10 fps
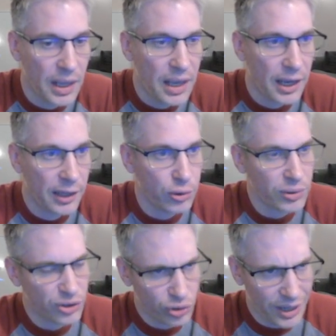And you can
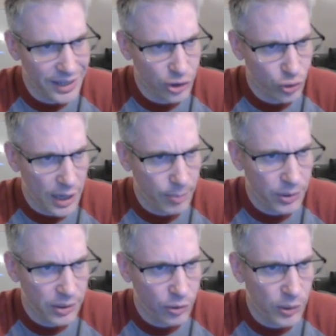try and trap
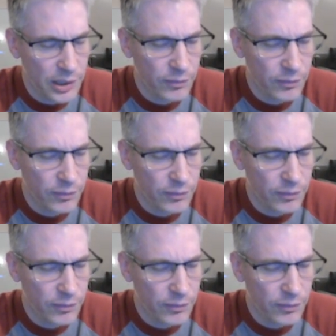the queen if